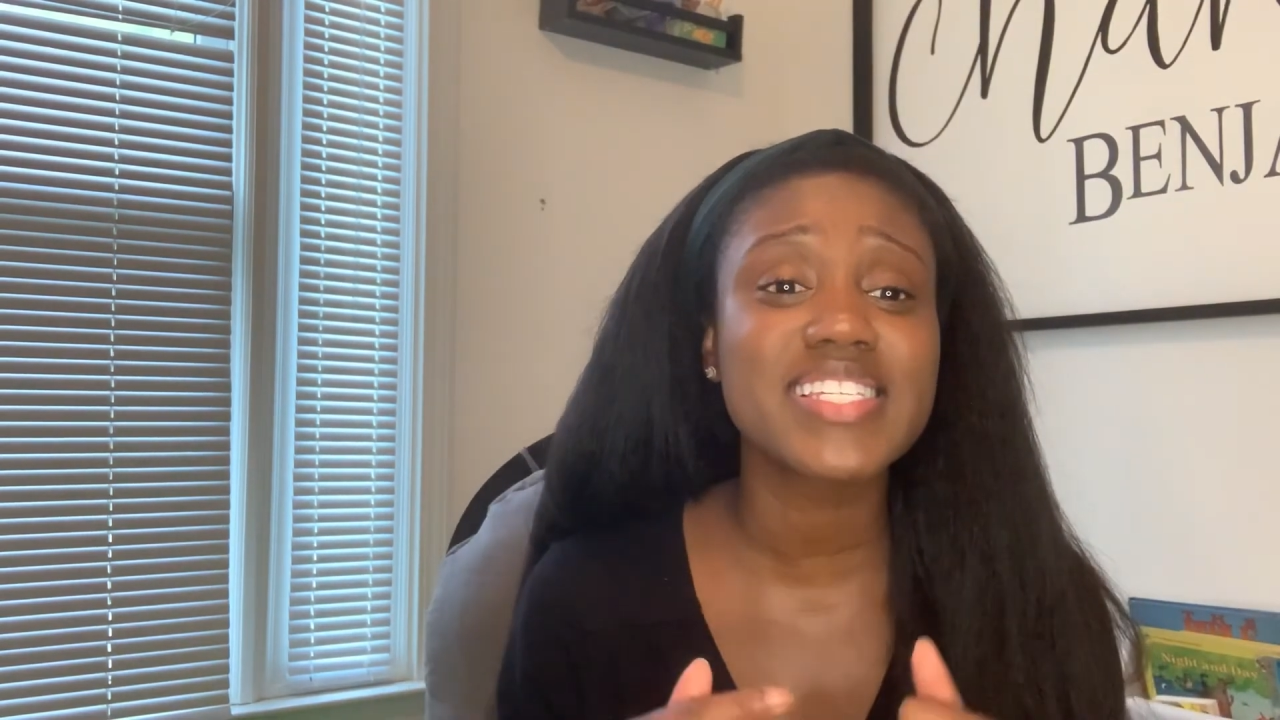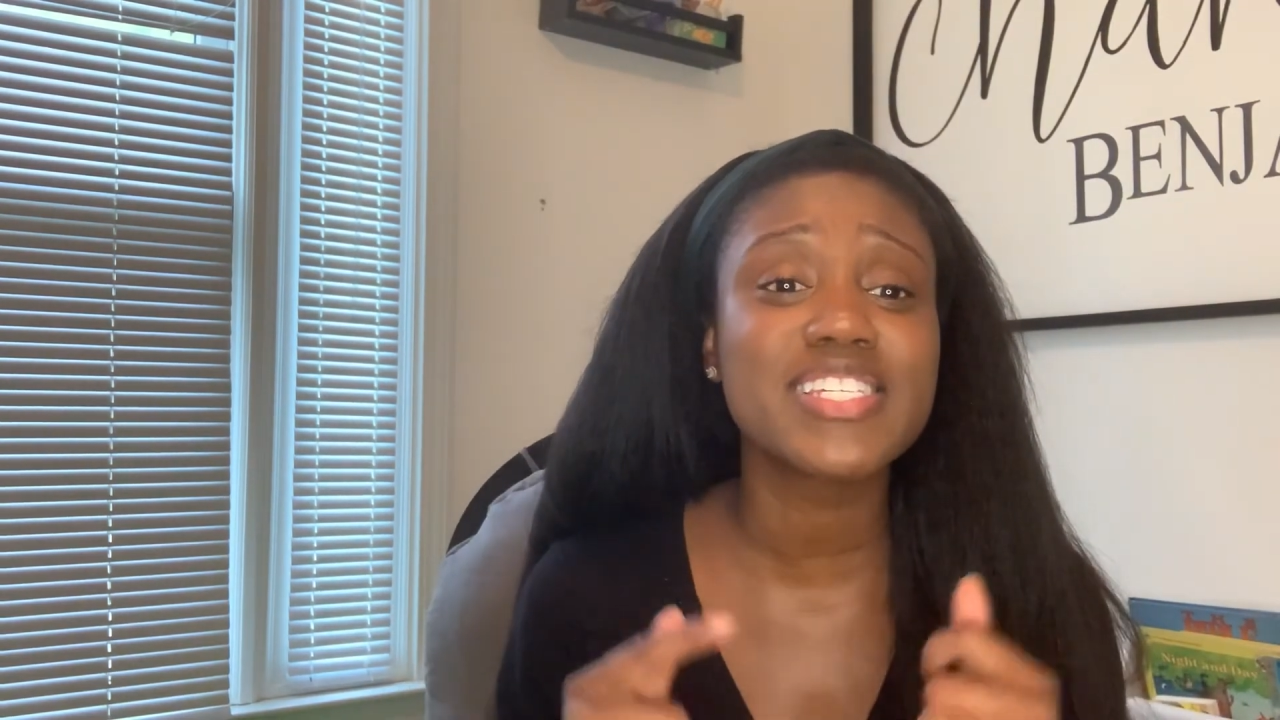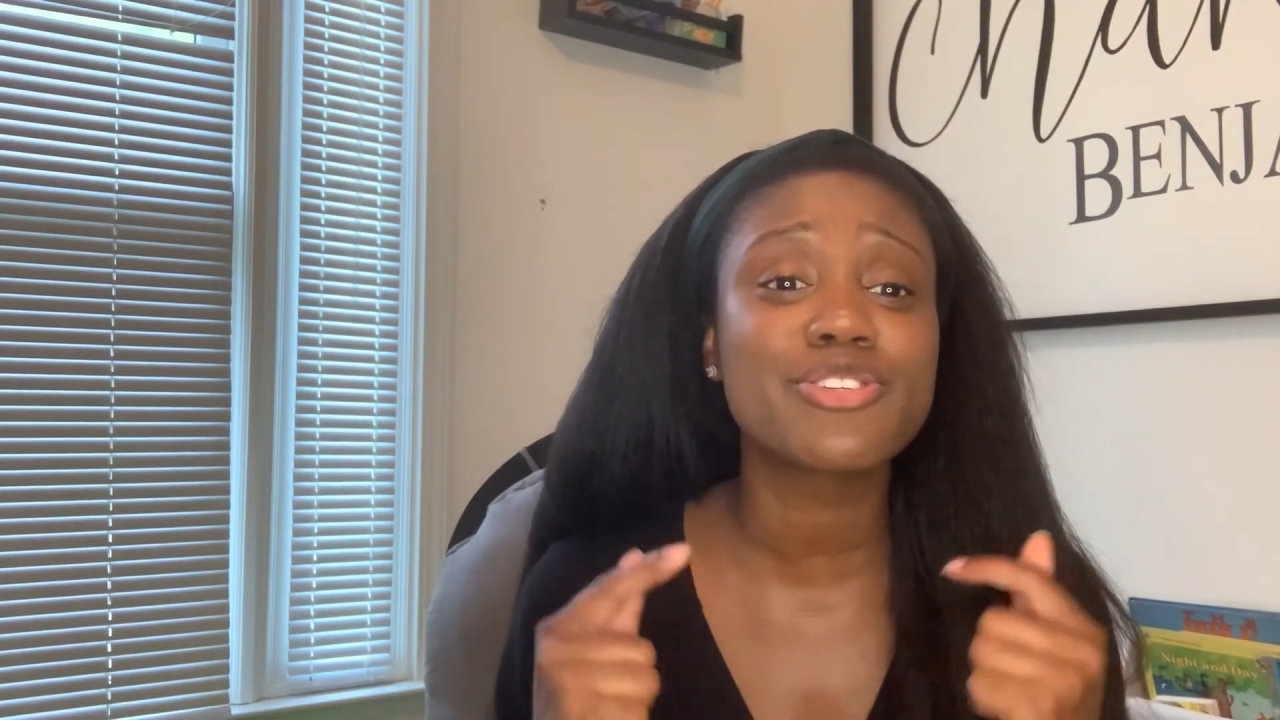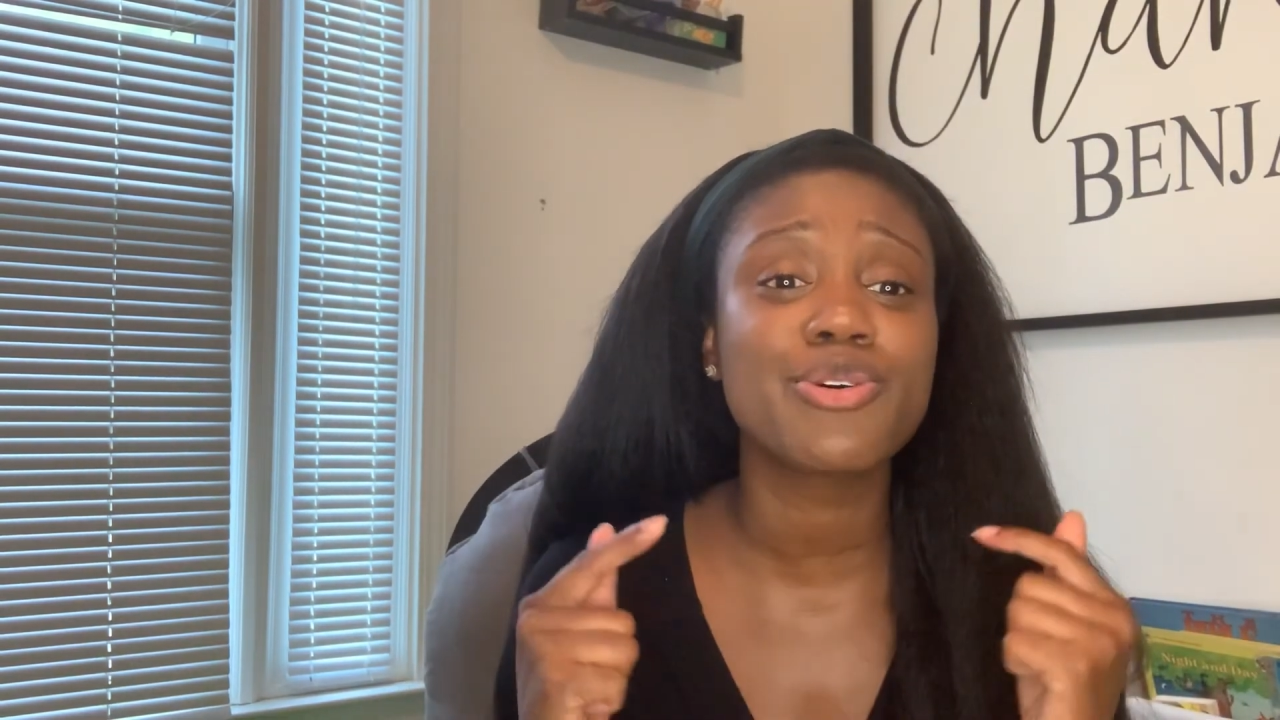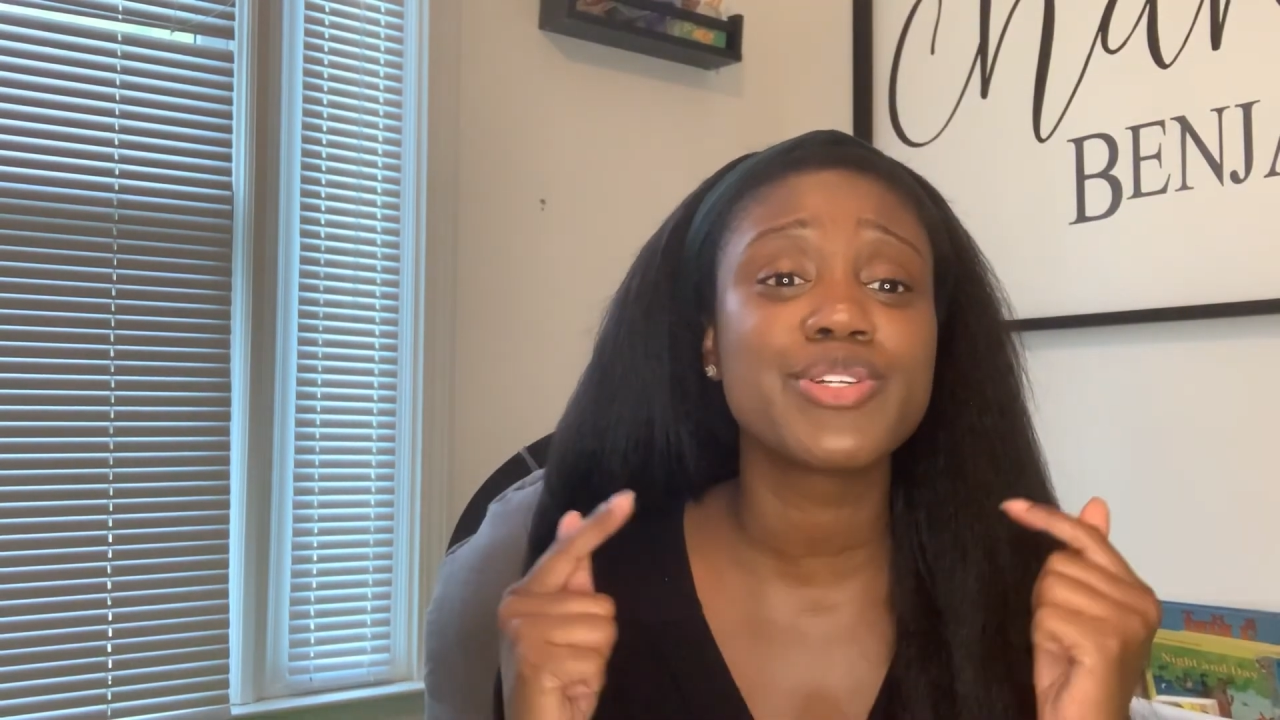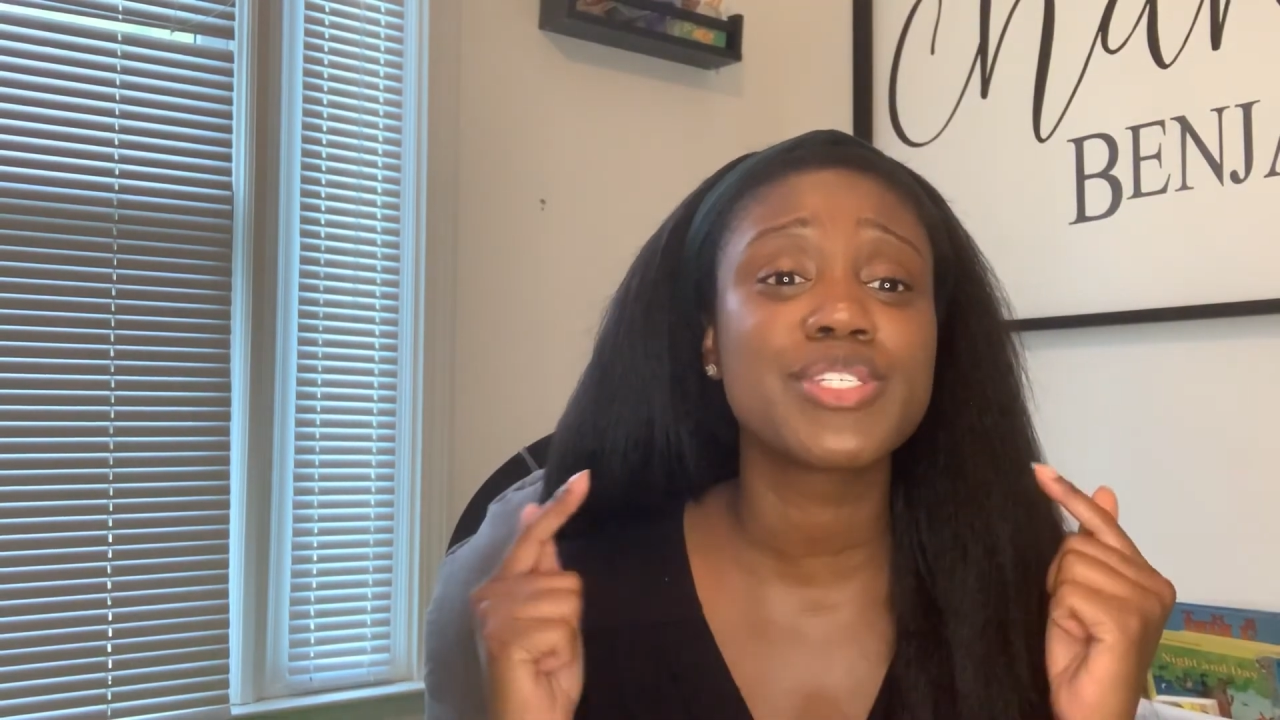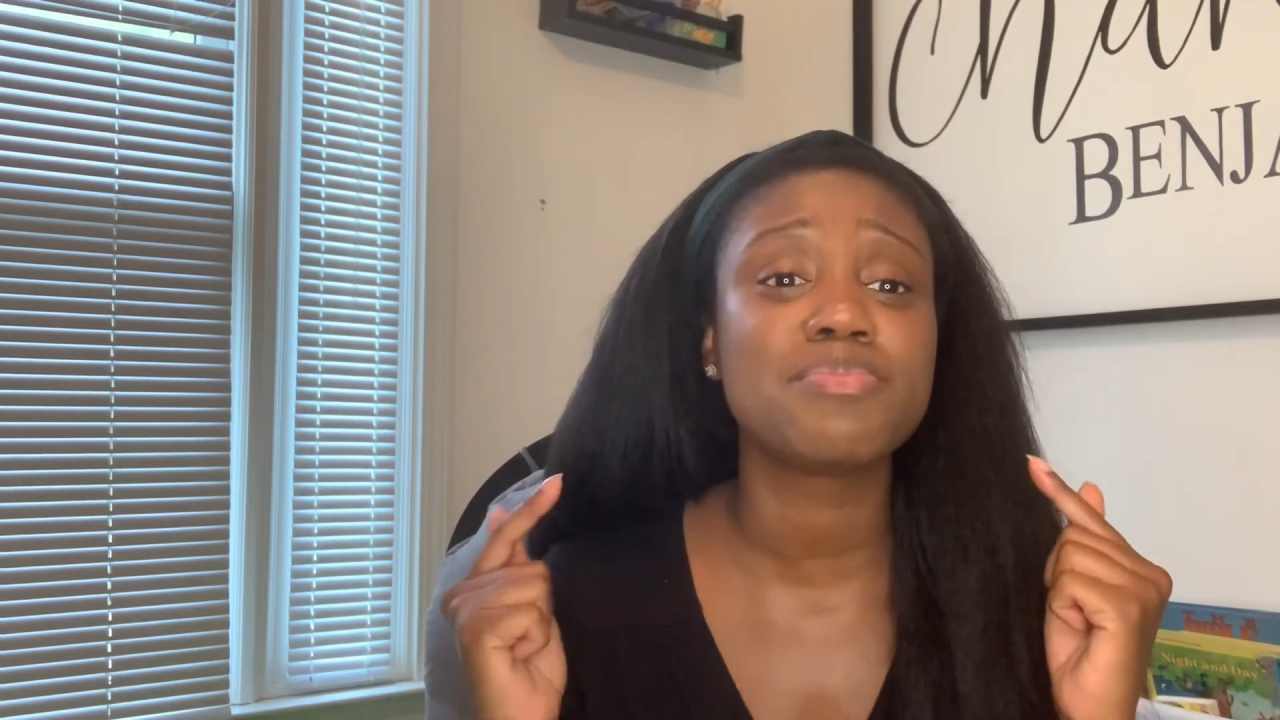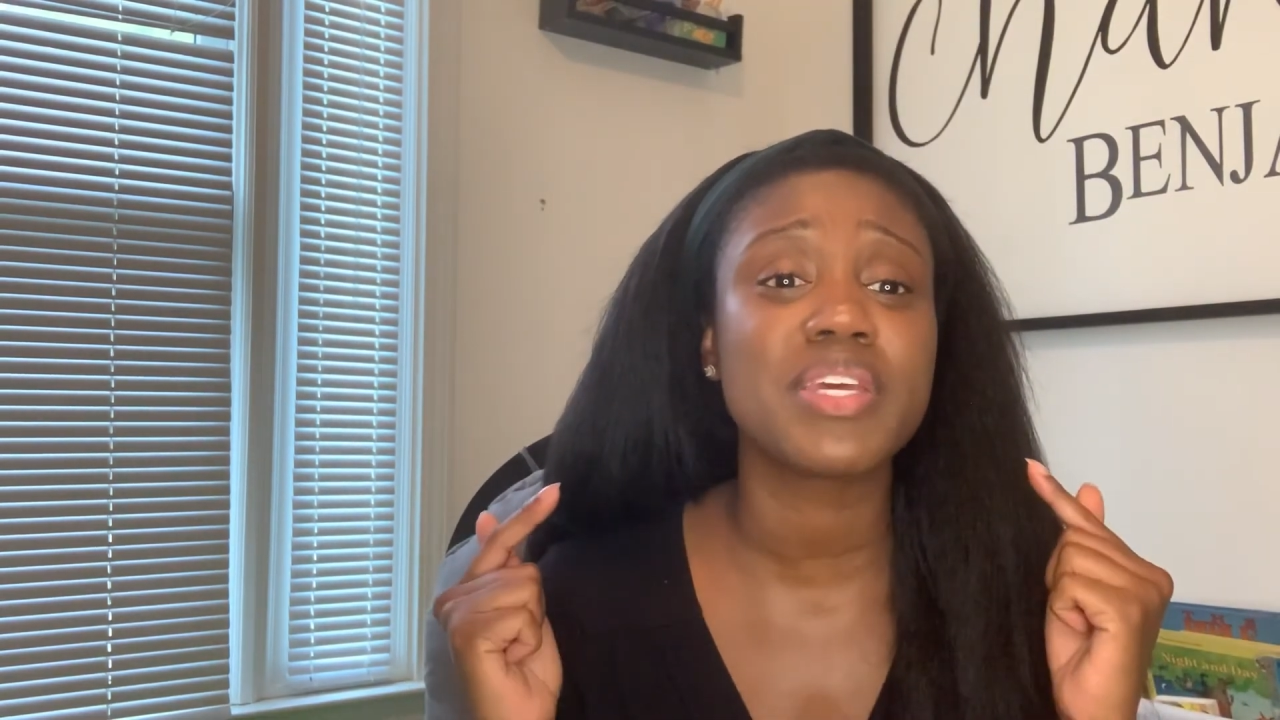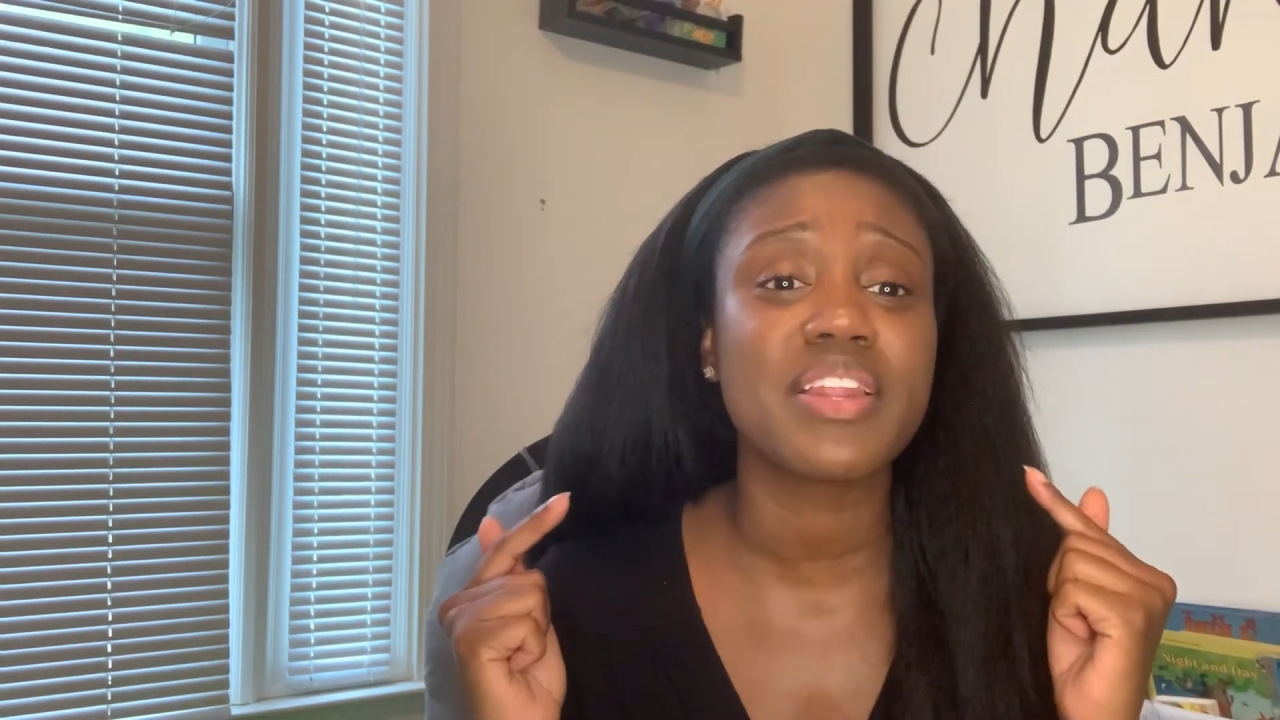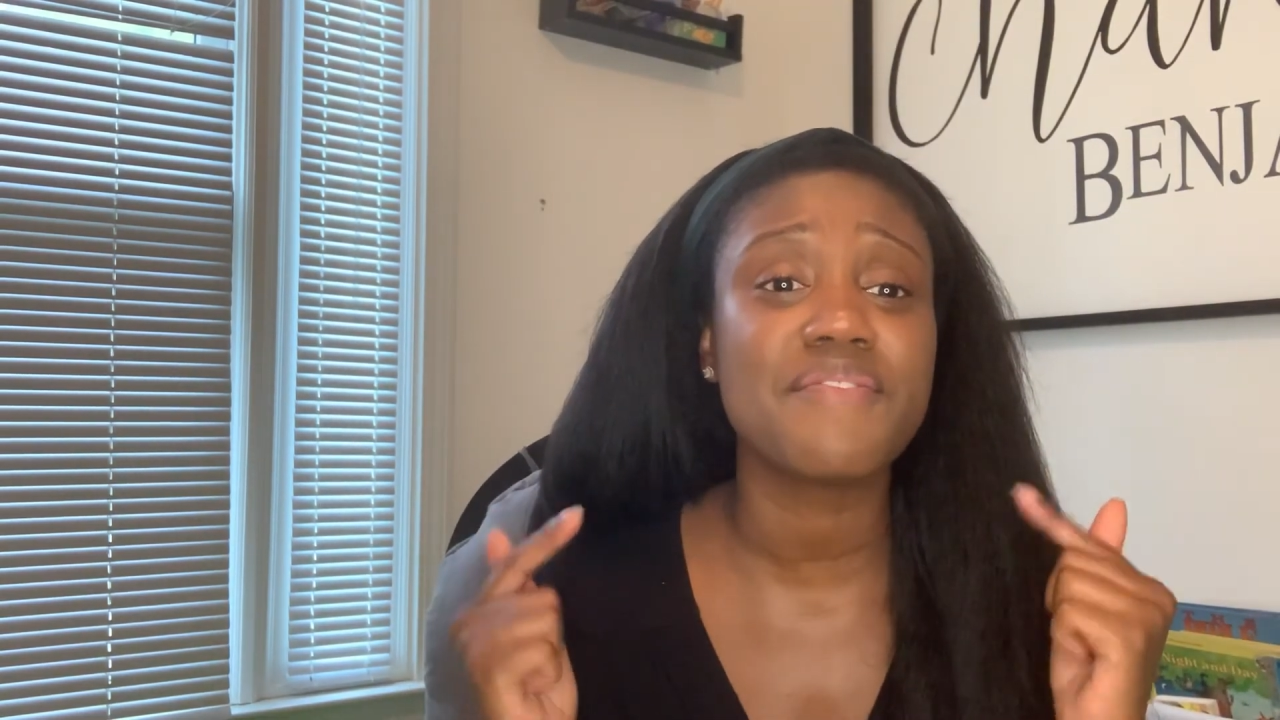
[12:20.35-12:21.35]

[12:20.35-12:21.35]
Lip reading: is going to be an